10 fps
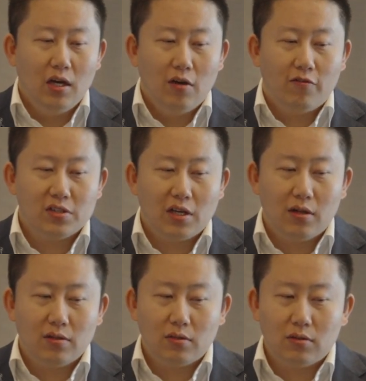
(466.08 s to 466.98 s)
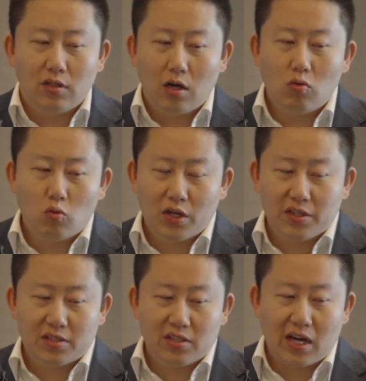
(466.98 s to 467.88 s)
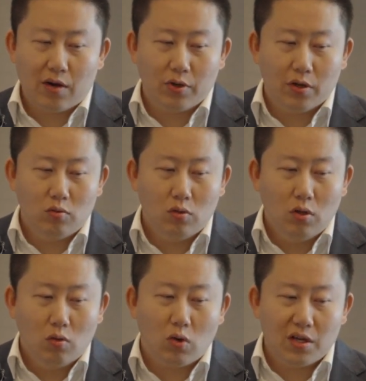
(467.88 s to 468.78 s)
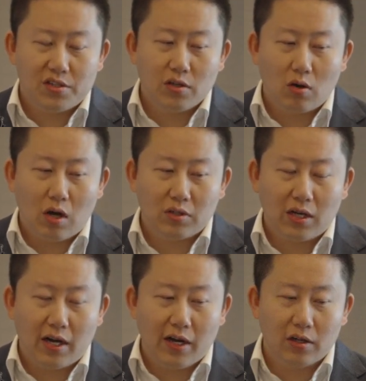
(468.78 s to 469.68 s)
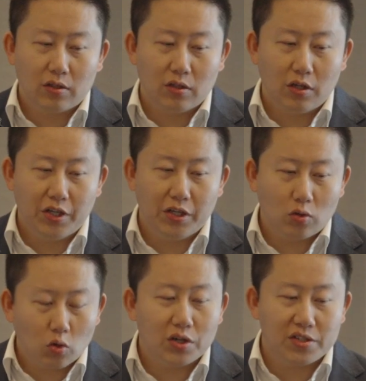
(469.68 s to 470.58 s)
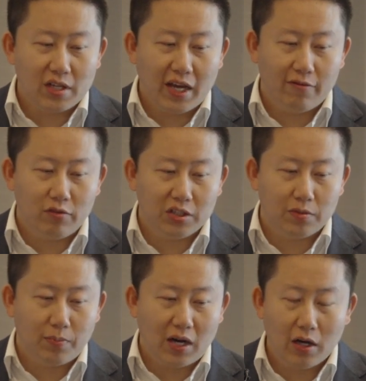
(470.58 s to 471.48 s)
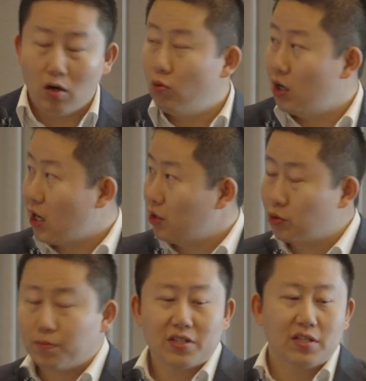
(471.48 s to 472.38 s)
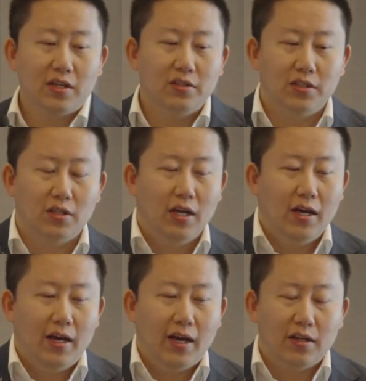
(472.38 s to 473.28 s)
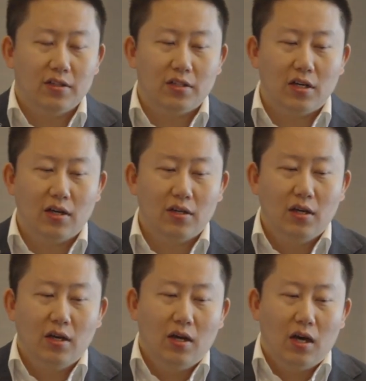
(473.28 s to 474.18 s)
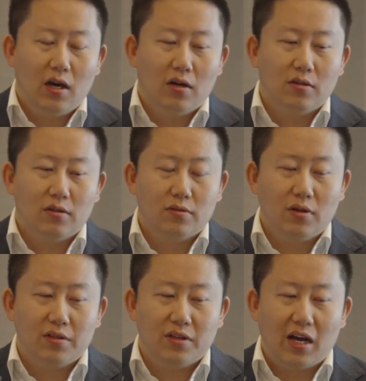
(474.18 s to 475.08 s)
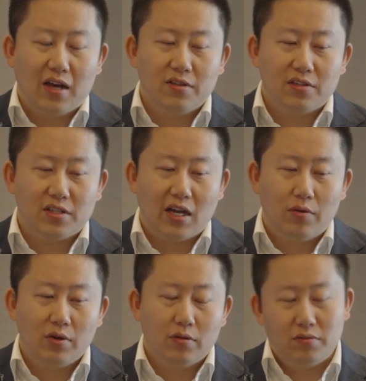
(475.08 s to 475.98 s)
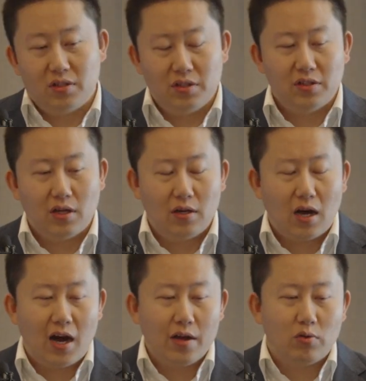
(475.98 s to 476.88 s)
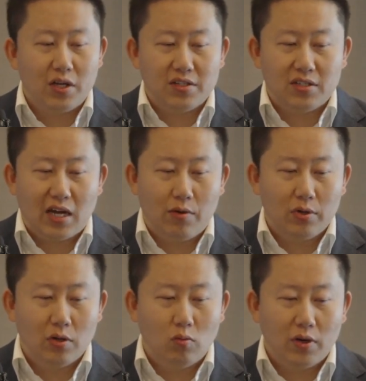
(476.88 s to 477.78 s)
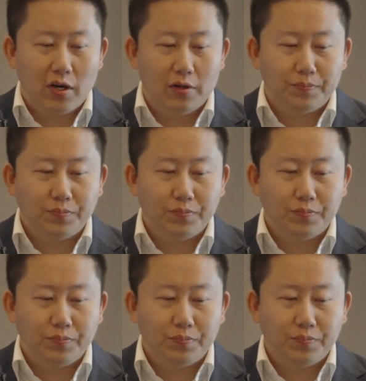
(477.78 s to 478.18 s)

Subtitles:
for the low-grade scenario, one single outlier gonna increase average by over 100%, and in the other scenario, in the high-grade scenario, where